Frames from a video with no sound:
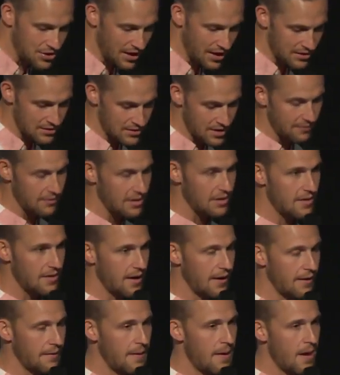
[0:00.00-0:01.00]
changed
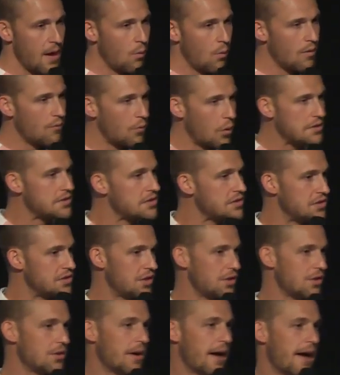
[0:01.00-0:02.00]
everything. What voices
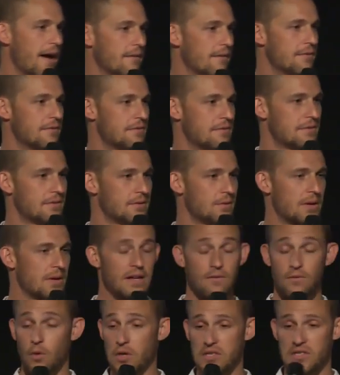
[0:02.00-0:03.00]
do you have? We
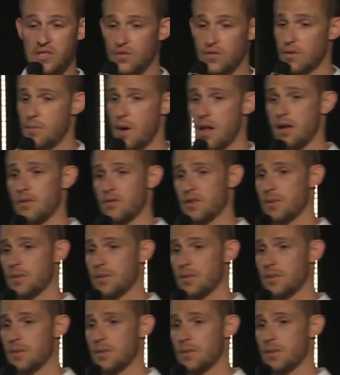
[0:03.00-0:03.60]
get voices from all